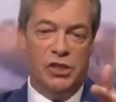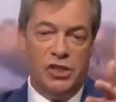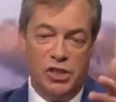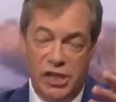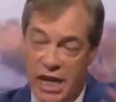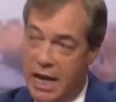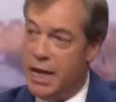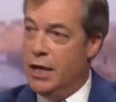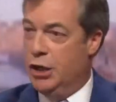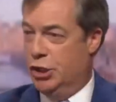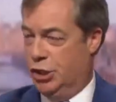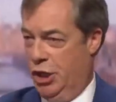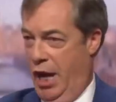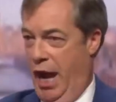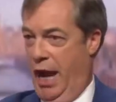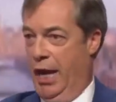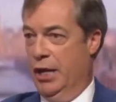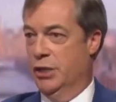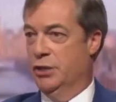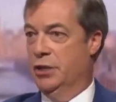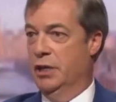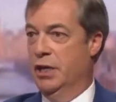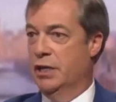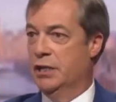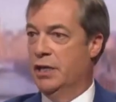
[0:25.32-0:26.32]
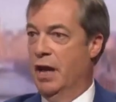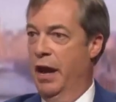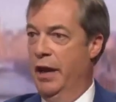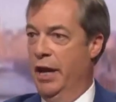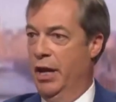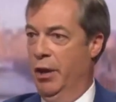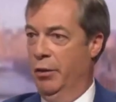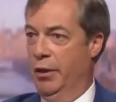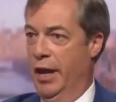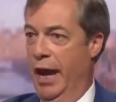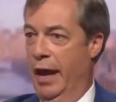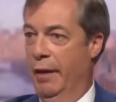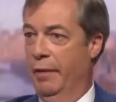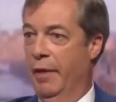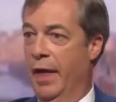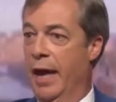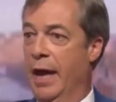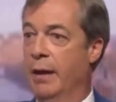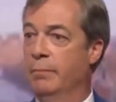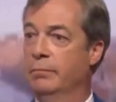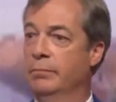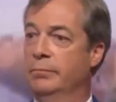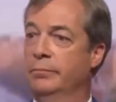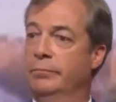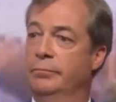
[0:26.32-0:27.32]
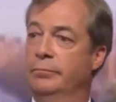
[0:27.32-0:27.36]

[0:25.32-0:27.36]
the sea change that is going on out there?